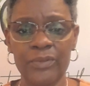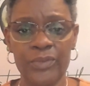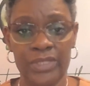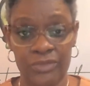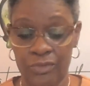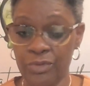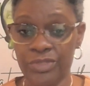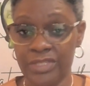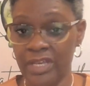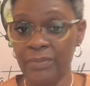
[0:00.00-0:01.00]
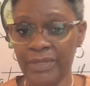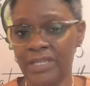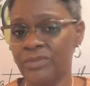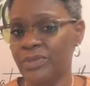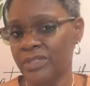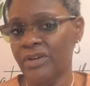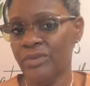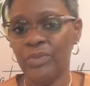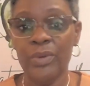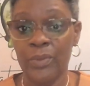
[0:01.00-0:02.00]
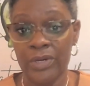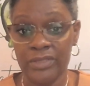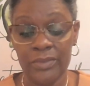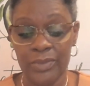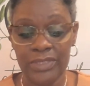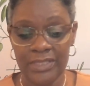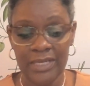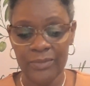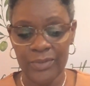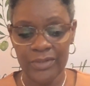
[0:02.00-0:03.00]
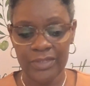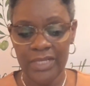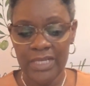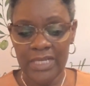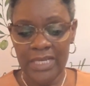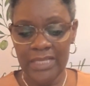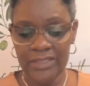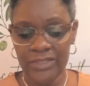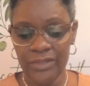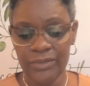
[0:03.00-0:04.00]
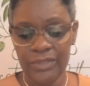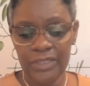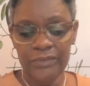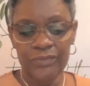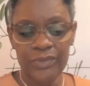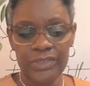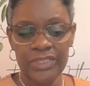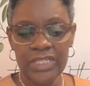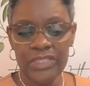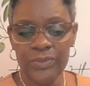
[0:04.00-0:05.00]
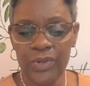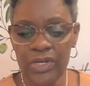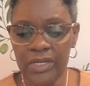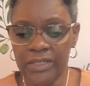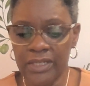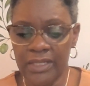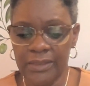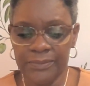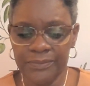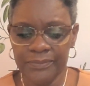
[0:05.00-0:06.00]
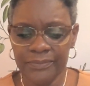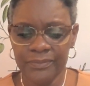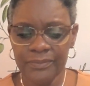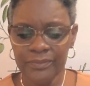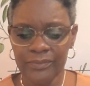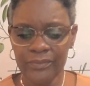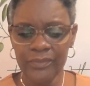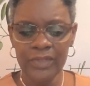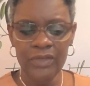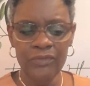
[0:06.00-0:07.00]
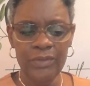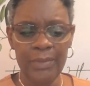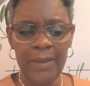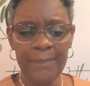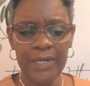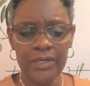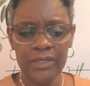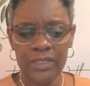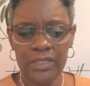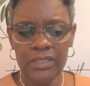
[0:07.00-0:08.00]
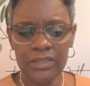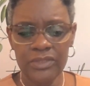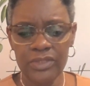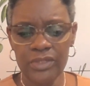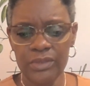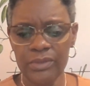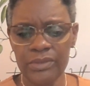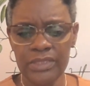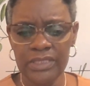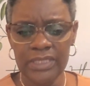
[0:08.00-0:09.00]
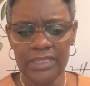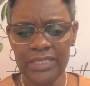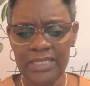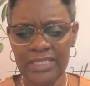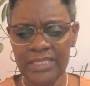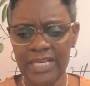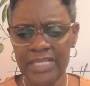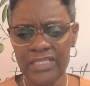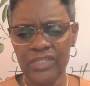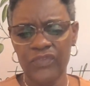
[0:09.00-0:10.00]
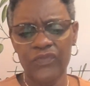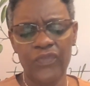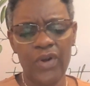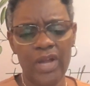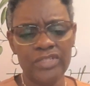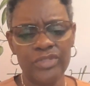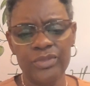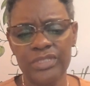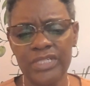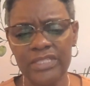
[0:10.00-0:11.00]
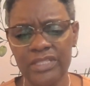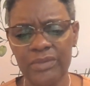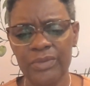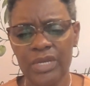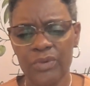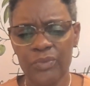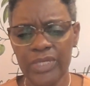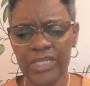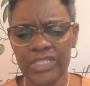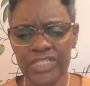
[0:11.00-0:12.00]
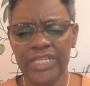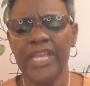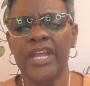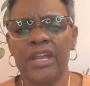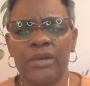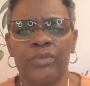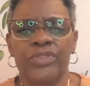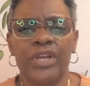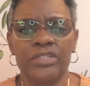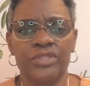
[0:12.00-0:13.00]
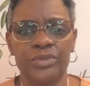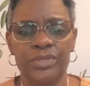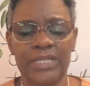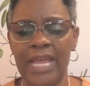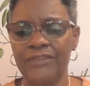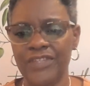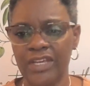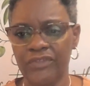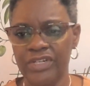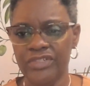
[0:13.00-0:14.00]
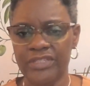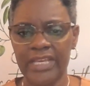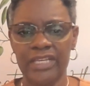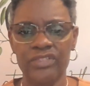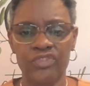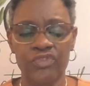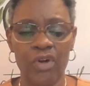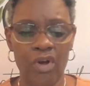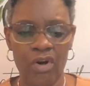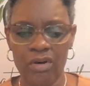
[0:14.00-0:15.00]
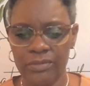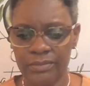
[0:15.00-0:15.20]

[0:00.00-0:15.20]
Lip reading: we grew still, because we learned what worked and what didn't work. And so we're gonna remember, these things for our students, and then we could share with our students. I have second graders; they could draw.